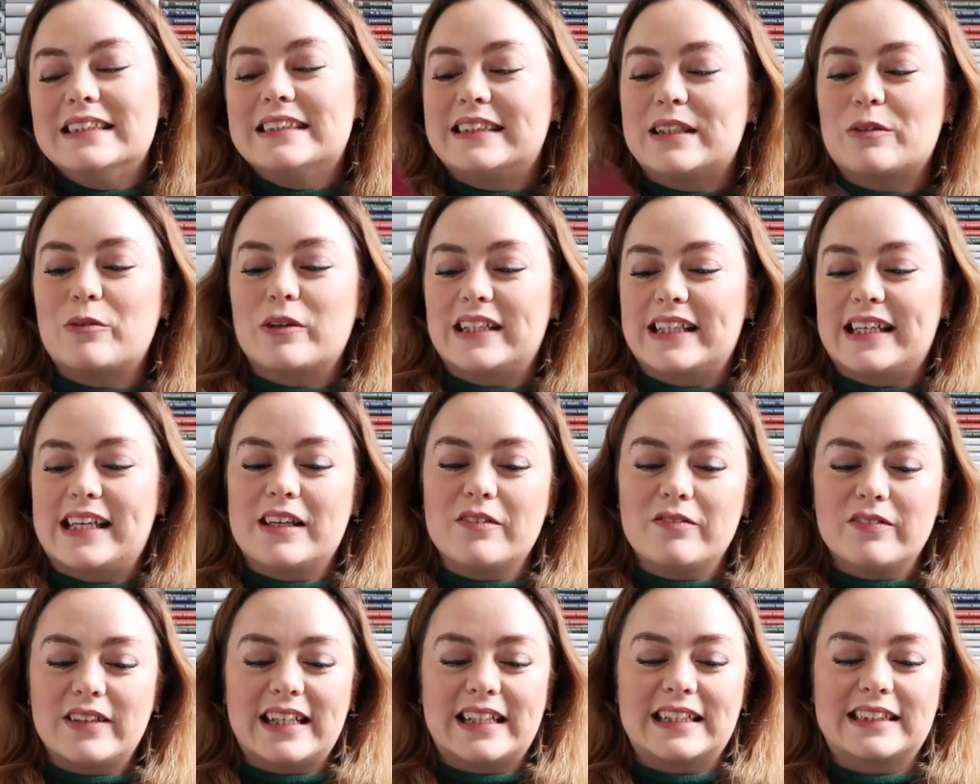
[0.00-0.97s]
see what the
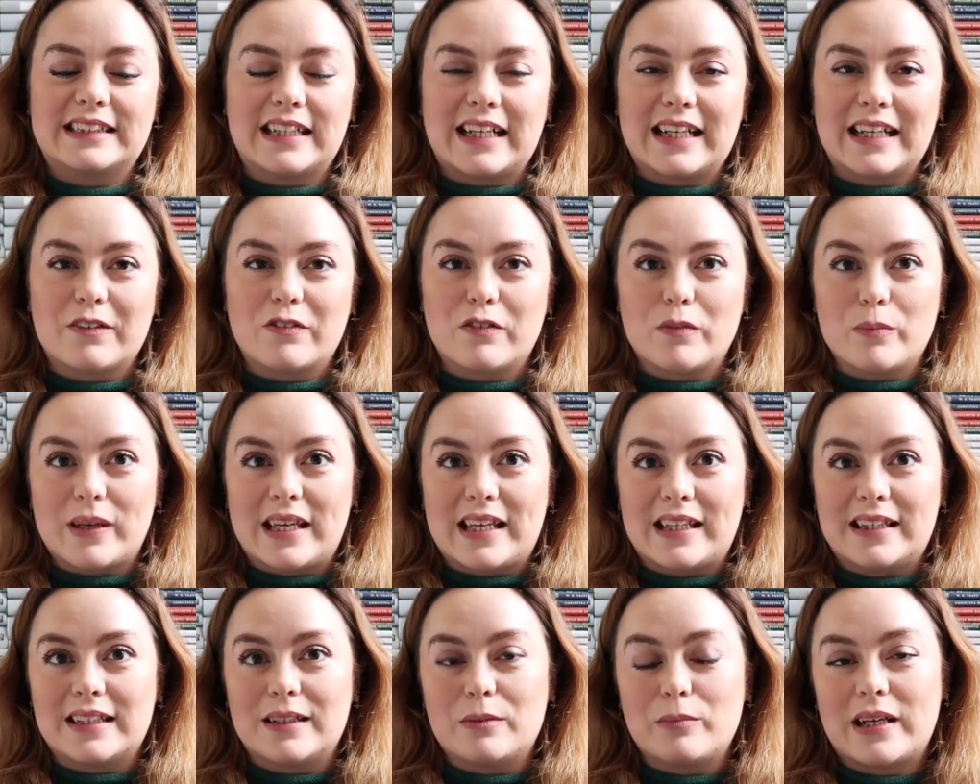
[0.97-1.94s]
evening is like for
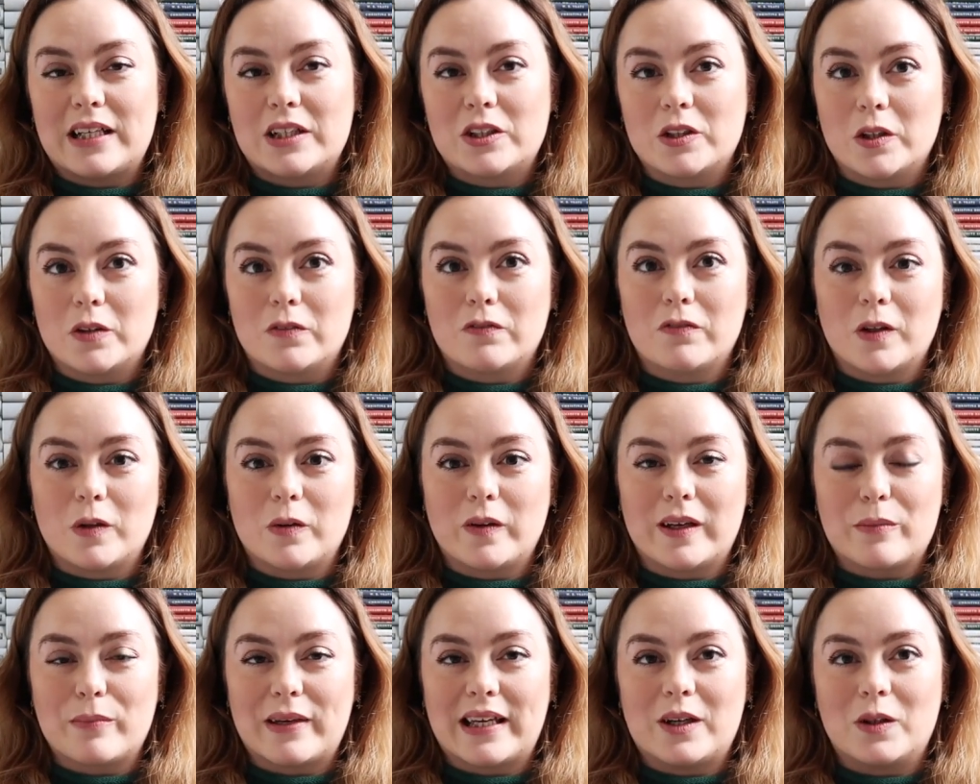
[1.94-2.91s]
me, then make sure you're
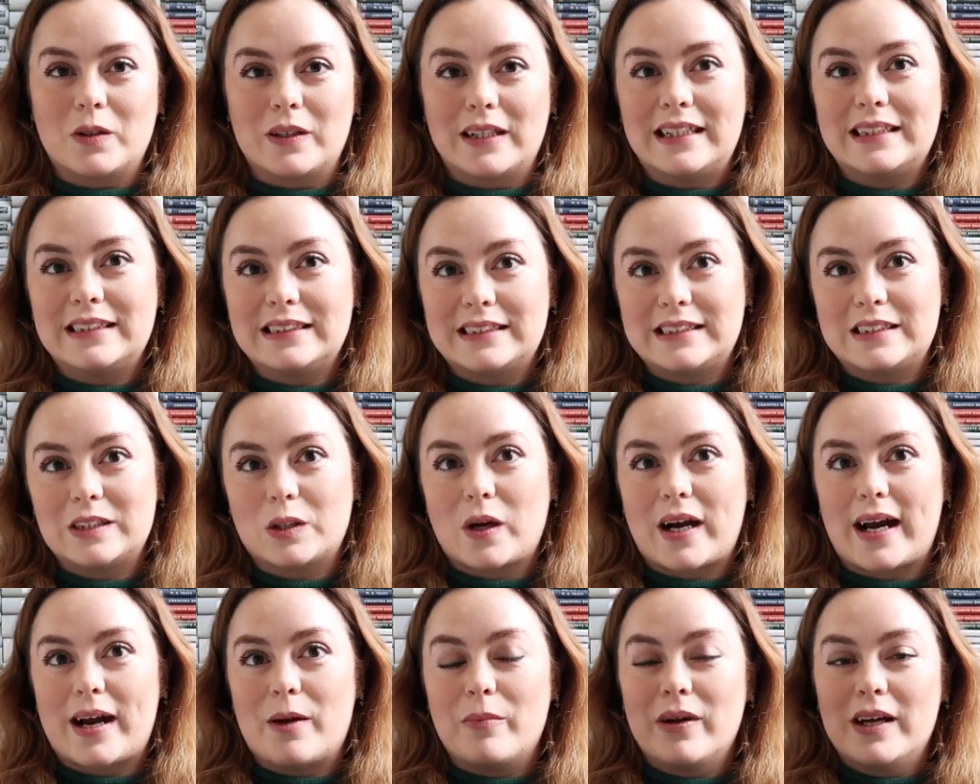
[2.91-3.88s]
following me on
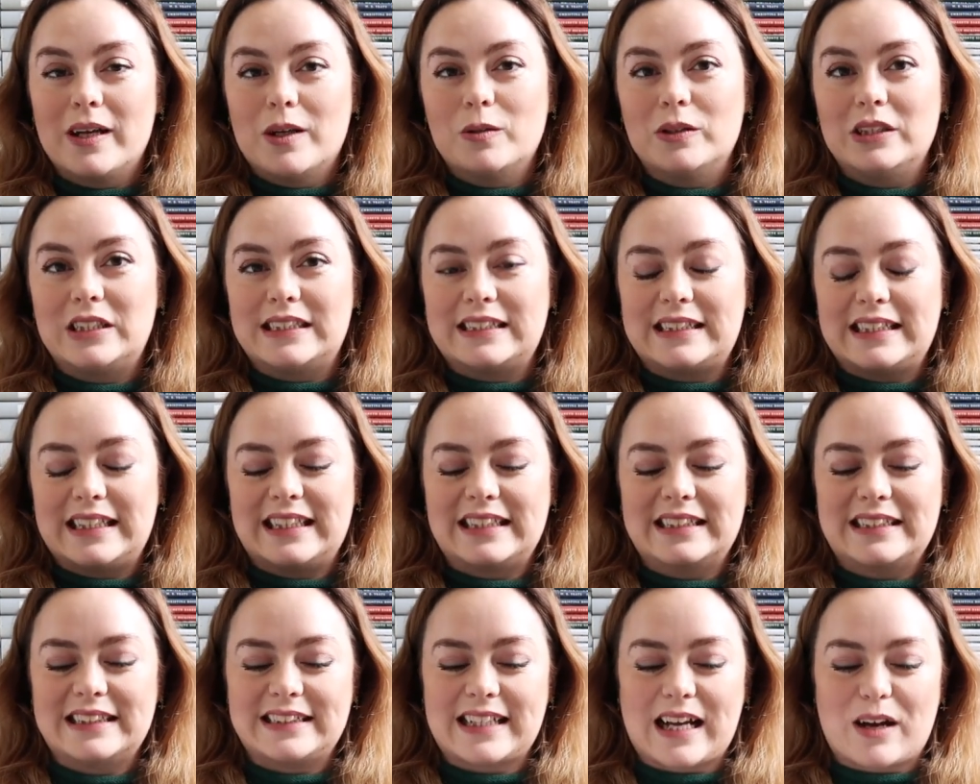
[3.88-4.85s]
Instagram, which is
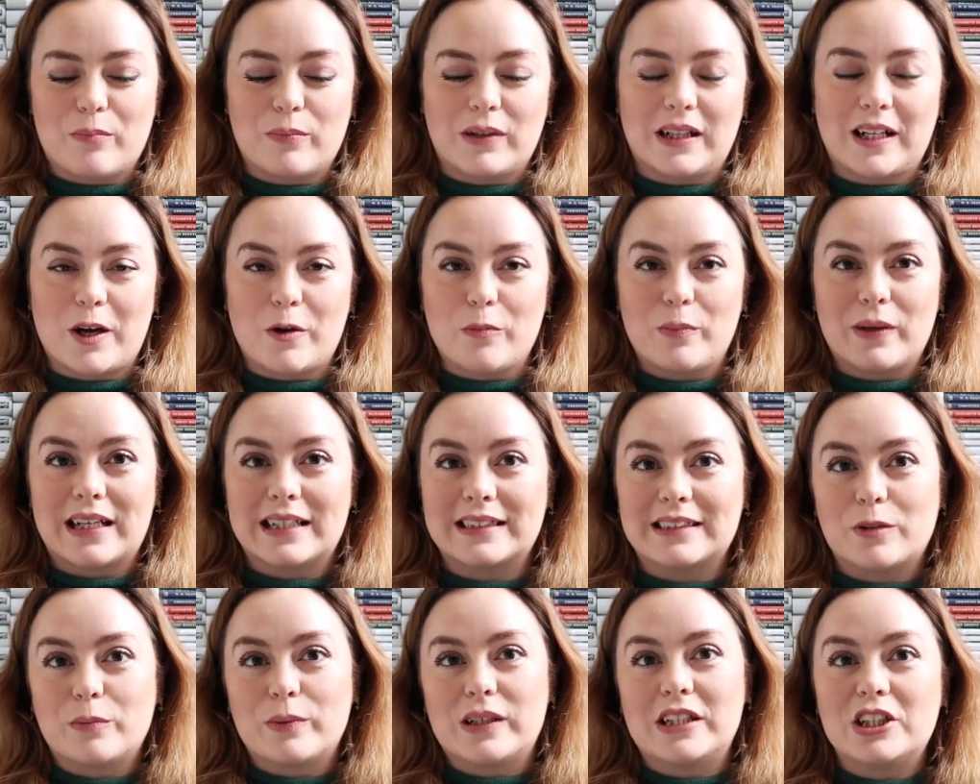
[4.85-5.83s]
linked down below,
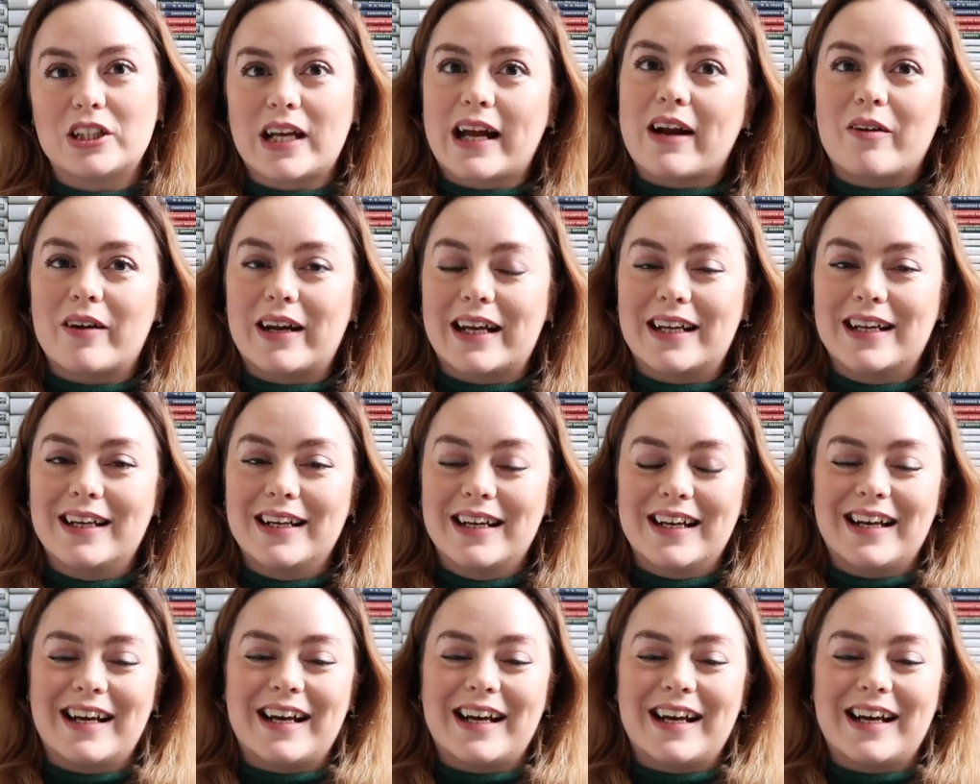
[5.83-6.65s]
because I'll be sharing